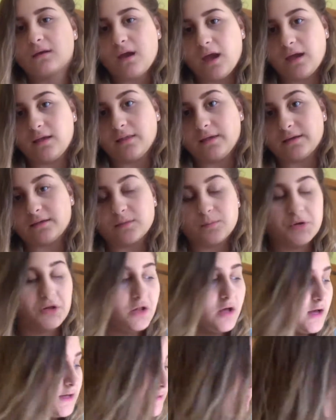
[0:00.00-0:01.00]
I like them a
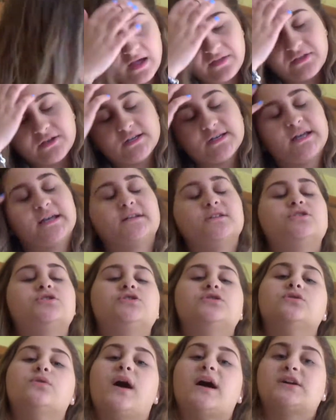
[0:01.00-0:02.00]
lot. Got the chance
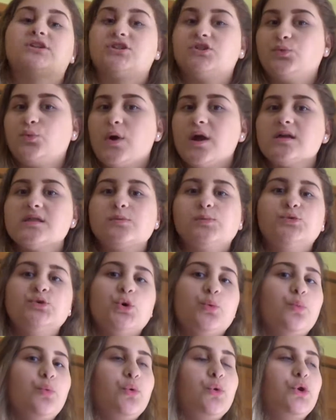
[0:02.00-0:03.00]
to actually wear them
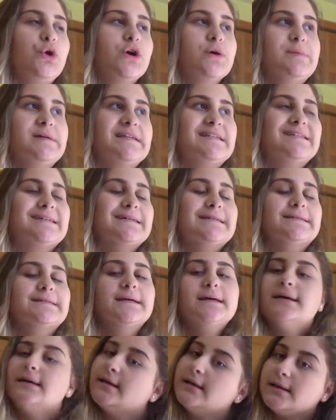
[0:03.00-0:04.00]
to a pool or beach because
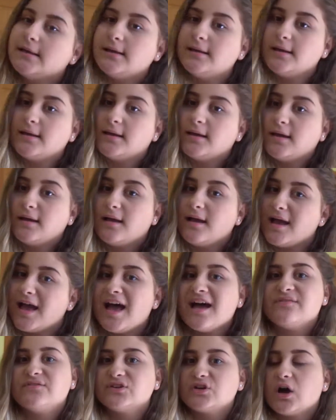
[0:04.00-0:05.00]
I
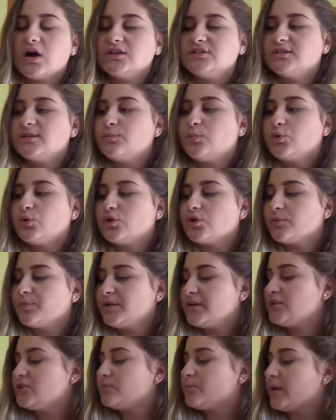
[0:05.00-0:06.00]
haven't gone to the pool or
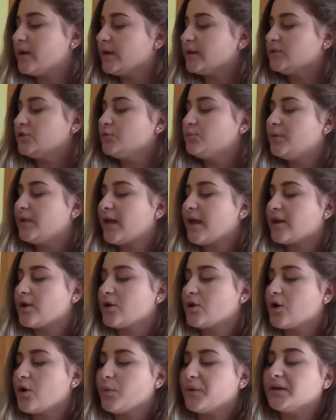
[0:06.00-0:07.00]
beach, but I do plan
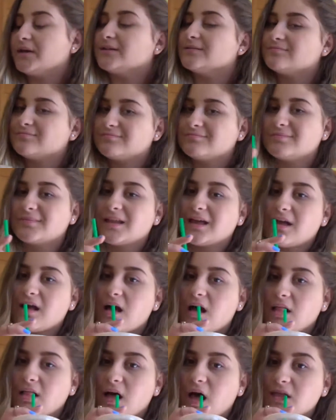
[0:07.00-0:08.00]
on going
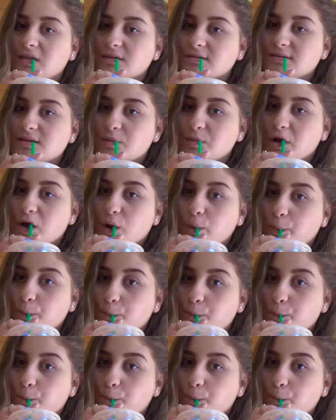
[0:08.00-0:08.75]
a lot this summer.